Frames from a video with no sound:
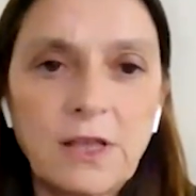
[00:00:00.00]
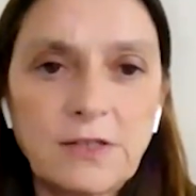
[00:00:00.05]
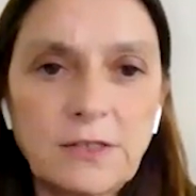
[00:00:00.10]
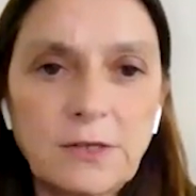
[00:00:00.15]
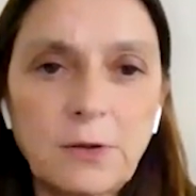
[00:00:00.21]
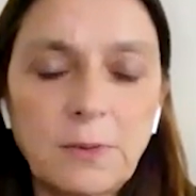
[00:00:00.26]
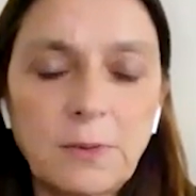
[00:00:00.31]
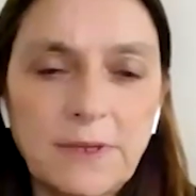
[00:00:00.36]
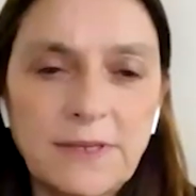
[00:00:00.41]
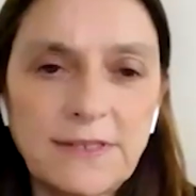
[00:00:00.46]

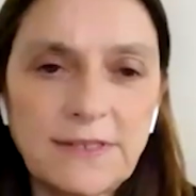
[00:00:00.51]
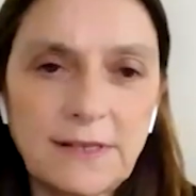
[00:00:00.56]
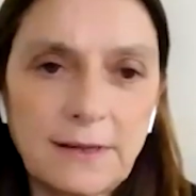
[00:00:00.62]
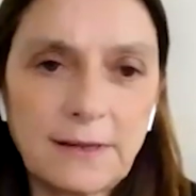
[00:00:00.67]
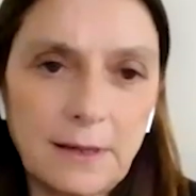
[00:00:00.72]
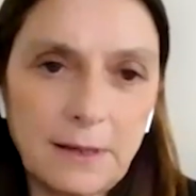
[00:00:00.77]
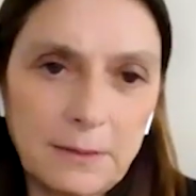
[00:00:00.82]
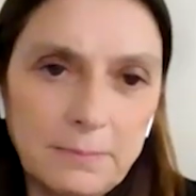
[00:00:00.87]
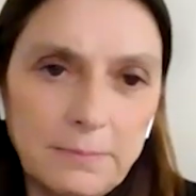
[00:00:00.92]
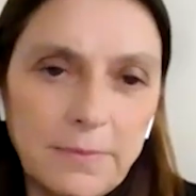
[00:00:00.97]
So it's
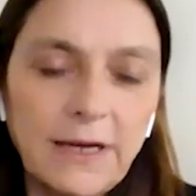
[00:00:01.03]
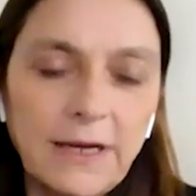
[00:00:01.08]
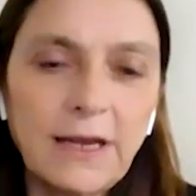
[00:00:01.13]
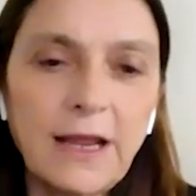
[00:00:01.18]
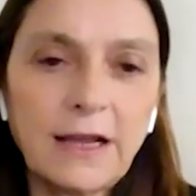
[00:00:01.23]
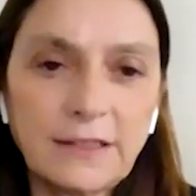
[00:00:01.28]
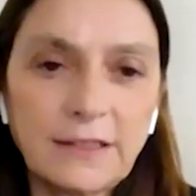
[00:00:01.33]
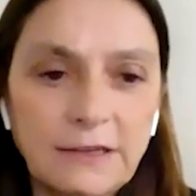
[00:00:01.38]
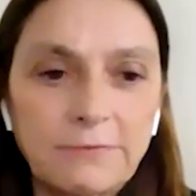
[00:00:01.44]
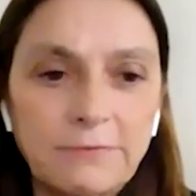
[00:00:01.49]
a very
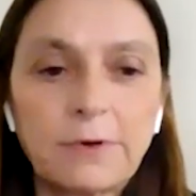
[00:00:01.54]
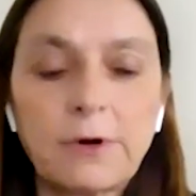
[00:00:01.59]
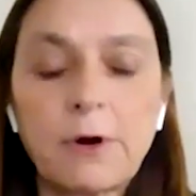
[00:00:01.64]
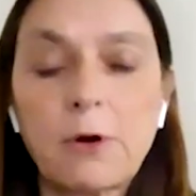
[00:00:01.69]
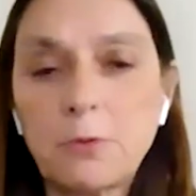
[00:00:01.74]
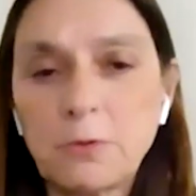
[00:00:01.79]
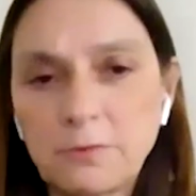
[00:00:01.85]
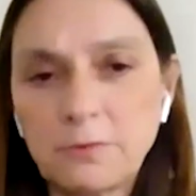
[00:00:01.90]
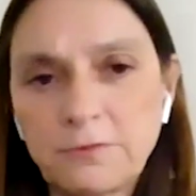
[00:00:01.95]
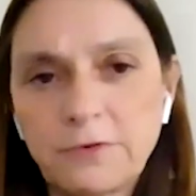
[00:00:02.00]
active
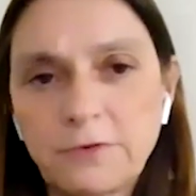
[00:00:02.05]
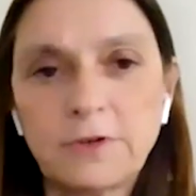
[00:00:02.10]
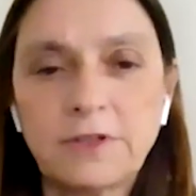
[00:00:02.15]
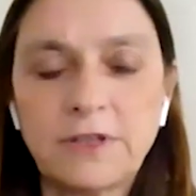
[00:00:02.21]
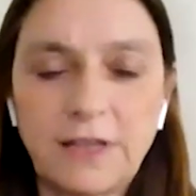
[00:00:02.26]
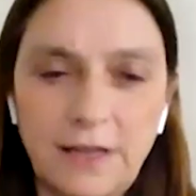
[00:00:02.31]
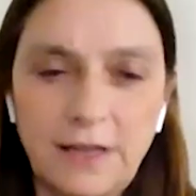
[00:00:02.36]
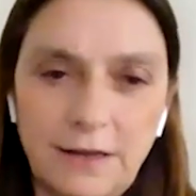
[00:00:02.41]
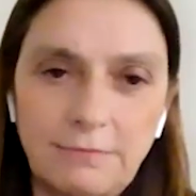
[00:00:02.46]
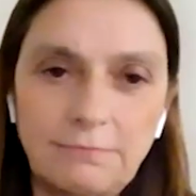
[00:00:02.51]
role for
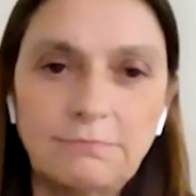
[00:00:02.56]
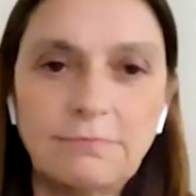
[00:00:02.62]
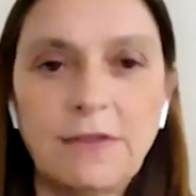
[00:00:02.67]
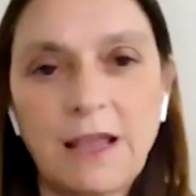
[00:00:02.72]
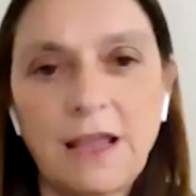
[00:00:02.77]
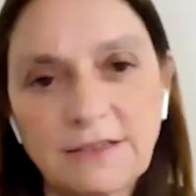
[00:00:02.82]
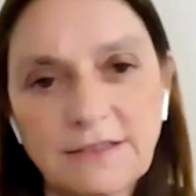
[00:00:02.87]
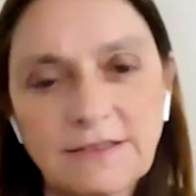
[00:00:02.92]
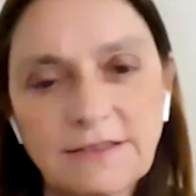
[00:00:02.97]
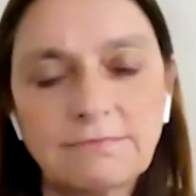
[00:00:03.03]
the
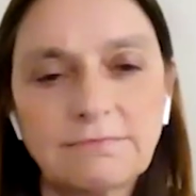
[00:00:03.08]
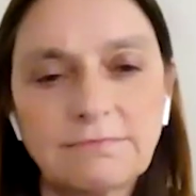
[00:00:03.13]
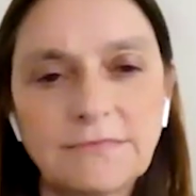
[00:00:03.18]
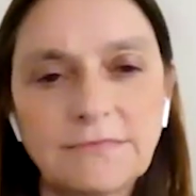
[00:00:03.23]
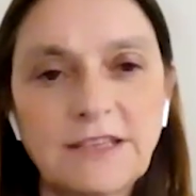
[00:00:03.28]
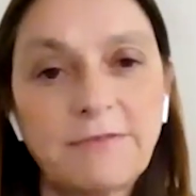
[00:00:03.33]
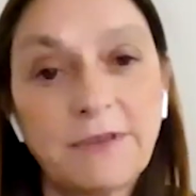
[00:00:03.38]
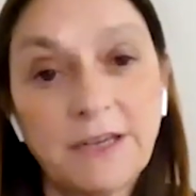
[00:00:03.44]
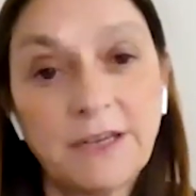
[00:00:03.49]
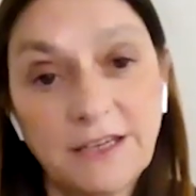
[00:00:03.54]
next
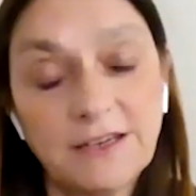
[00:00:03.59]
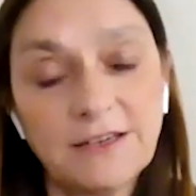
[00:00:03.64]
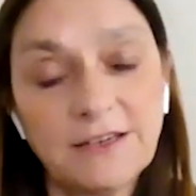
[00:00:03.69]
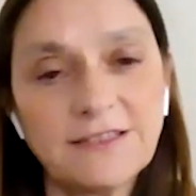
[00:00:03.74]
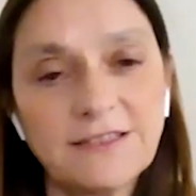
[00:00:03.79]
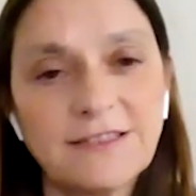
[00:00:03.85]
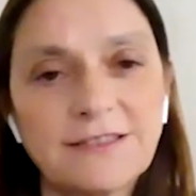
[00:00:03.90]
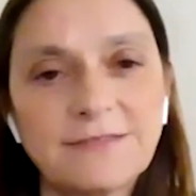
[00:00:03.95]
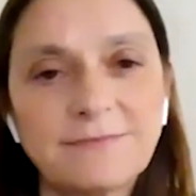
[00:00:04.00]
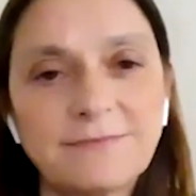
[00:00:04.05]
7
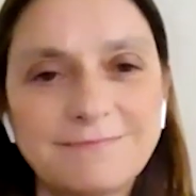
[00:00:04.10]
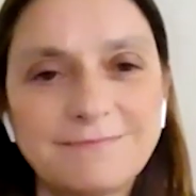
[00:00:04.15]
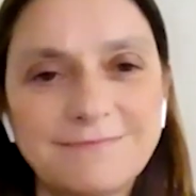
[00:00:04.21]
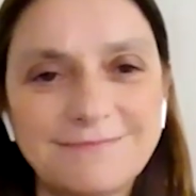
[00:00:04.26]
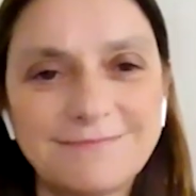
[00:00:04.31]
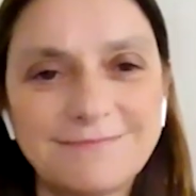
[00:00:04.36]
years.